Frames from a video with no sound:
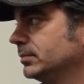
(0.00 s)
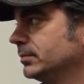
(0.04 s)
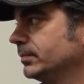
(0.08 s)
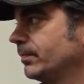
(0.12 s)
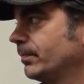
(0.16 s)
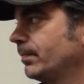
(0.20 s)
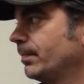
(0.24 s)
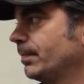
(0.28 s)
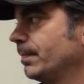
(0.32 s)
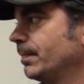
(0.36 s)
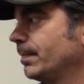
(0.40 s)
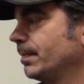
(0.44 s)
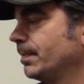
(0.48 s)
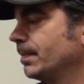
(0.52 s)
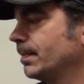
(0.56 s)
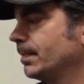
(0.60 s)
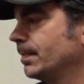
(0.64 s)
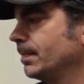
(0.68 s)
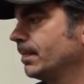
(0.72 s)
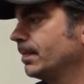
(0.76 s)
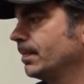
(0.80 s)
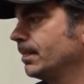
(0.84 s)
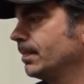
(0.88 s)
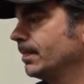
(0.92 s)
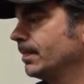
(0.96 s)

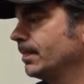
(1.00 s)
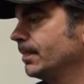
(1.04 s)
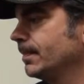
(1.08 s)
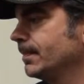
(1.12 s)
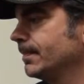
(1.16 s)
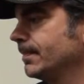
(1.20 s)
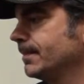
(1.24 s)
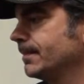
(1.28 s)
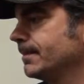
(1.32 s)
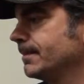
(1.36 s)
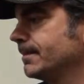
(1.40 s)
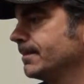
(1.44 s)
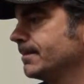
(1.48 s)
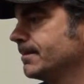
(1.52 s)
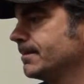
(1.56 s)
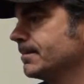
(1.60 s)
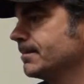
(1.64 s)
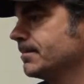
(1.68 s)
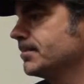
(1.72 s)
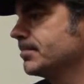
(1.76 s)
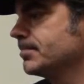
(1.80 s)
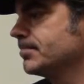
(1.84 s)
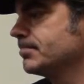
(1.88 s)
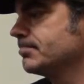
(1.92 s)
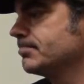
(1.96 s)

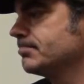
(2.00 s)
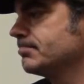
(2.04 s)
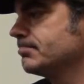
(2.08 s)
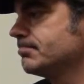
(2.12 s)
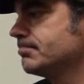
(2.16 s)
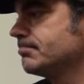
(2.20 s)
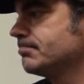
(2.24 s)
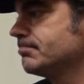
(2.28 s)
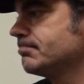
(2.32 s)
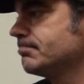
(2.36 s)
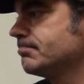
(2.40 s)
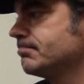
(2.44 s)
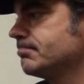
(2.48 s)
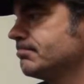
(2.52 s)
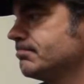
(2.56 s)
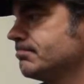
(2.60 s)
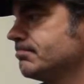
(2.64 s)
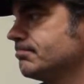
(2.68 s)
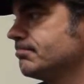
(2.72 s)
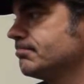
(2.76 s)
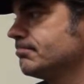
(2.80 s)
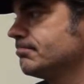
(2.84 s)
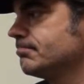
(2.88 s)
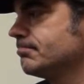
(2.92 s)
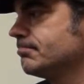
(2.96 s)

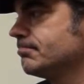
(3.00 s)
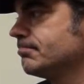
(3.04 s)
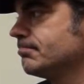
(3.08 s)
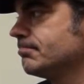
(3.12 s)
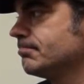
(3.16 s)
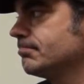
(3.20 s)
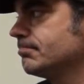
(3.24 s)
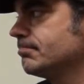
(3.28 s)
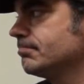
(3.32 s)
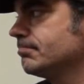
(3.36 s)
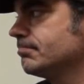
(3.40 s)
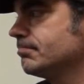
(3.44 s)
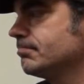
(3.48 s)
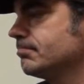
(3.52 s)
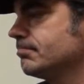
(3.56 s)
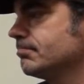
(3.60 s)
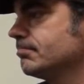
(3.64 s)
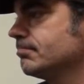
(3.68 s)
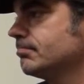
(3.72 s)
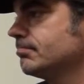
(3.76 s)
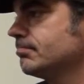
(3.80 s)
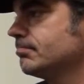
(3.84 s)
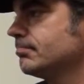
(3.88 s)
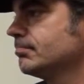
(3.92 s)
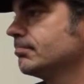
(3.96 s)

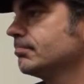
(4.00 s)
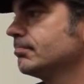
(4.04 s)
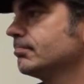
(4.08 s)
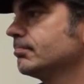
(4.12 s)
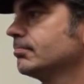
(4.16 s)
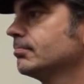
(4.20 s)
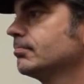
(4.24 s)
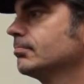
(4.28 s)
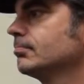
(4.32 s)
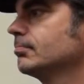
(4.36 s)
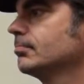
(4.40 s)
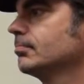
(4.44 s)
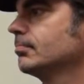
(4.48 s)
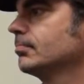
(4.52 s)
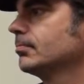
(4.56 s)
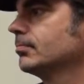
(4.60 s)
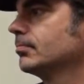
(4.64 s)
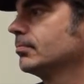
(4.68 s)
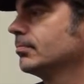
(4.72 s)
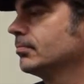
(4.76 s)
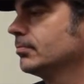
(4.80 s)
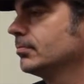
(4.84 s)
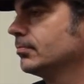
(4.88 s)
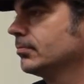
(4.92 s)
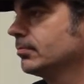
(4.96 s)

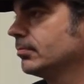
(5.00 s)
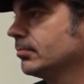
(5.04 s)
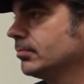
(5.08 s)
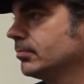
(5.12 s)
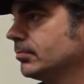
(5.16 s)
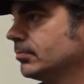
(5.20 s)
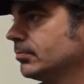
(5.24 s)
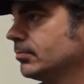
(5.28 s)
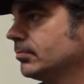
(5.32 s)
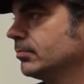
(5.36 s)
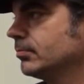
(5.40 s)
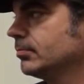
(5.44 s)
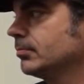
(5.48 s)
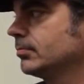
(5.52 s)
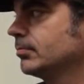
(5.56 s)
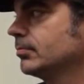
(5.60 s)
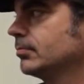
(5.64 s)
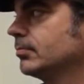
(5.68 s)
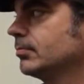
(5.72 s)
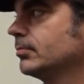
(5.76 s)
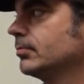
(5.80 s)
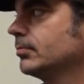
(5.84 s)
[no speech]